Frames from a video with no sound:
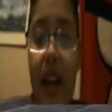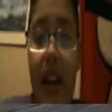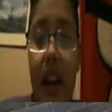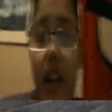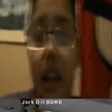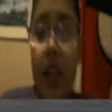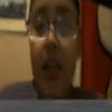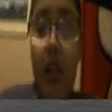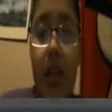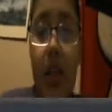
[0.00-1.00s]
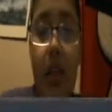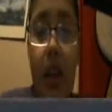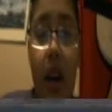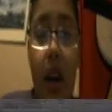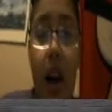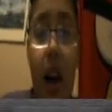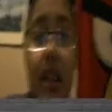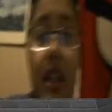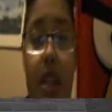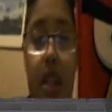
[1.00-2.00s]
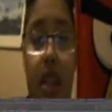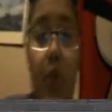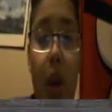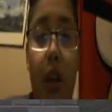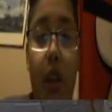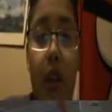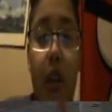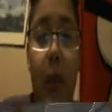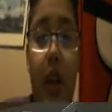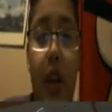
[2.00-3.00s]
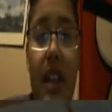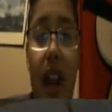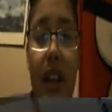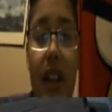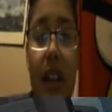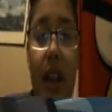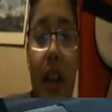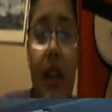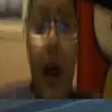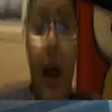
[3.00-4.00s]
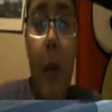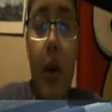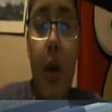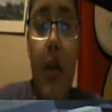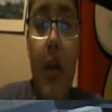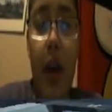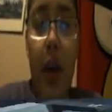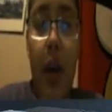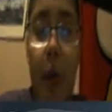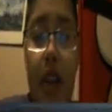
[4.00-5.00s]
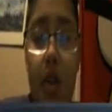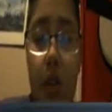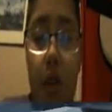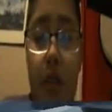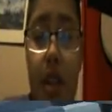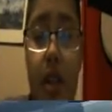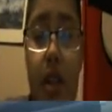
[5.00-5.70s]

ain't I? I swear, if I'm gonna die again, I'm gonna go down on my terms.